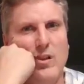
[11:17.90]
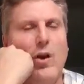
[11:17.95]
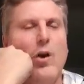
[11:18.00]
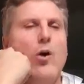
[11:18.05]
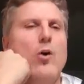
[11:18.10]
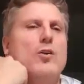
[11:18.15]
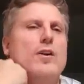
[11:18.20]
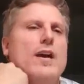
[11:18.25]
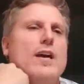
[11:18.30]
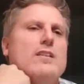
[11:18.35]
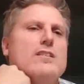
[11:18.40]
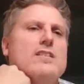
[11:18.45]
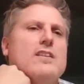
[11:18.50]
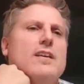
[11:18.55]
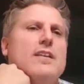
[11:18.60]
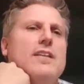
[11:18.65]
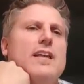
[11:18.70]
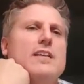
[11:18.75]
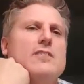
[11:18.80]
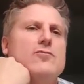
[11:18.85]
Oh, yes,
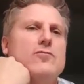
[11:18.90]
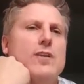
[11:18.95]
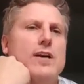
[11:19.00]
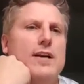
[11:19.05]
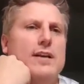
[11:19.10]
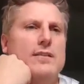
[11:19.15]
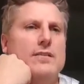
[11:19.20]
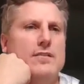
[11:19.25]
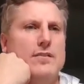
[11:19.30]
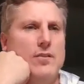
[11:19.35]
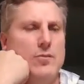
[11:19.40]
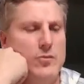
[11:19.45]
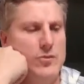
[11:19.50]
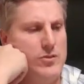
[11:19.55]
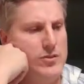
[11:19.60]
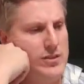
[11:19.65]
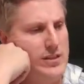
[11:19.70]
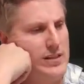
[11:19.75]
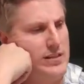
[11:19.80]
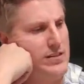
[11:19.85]
that's right. That
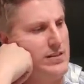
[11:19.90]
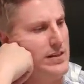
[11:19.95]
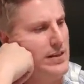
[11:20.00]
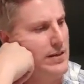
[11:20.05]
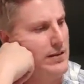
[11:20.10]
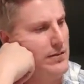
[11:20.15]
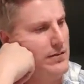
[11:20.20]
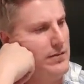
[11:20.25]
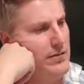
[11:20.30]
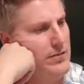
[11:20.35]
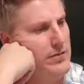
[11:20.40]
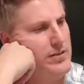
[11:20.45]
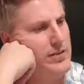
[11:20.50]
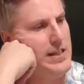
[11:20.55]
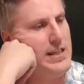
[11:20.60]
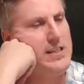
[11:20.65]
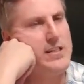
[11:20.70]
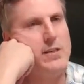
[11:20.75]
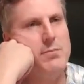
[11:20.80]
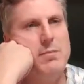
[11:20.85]
was 60
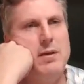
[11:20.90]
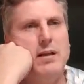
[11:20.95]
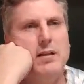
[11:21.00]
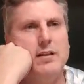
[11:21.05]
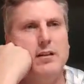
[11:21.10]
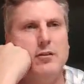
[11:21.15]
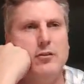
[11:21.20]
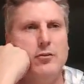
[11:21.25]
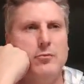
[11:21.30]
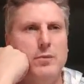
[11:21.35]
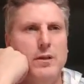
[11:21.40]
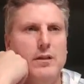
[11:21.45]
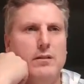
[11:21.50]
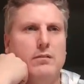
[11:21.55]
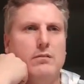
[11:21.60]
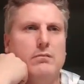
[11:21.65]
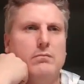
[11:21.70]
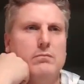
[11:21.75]
million, you mean?